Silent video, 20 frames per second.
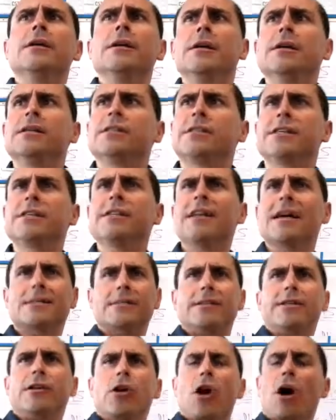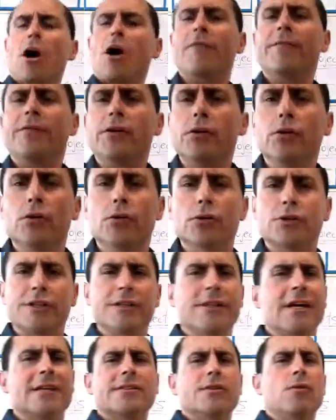She doesn't love you. She
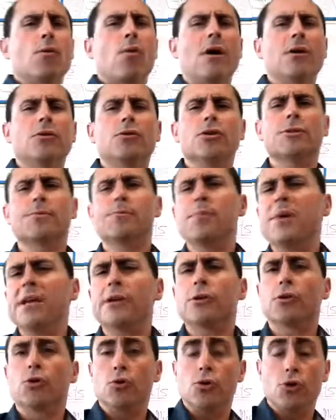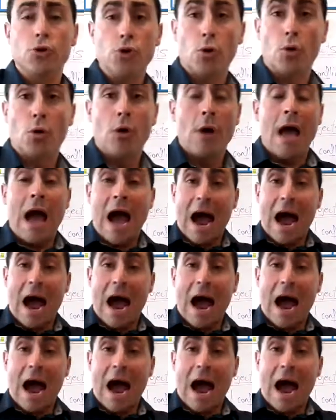doesn't want to speak to you.